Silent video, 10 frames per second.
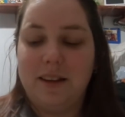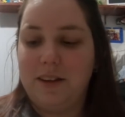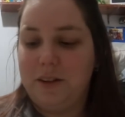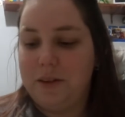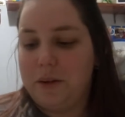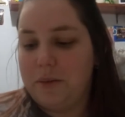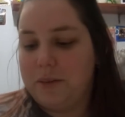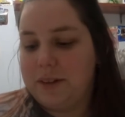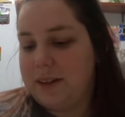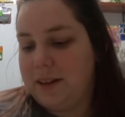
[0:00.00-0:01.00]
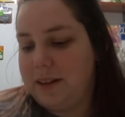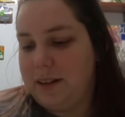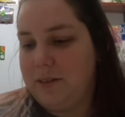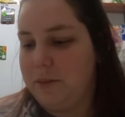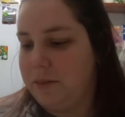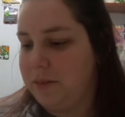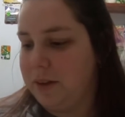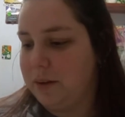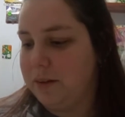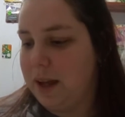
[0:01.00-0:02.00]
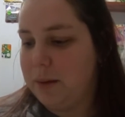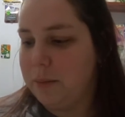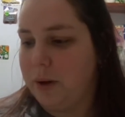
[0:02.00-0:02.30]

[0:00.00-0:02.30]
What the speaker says: you don't see the name